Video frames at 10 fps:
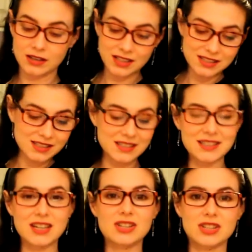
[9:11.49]
This is a
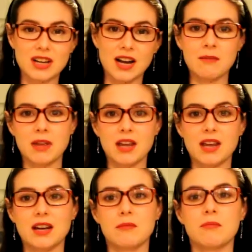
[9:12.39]
dish that I
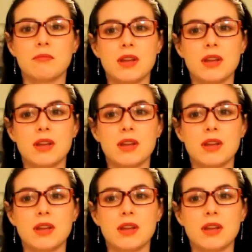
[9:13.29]
made.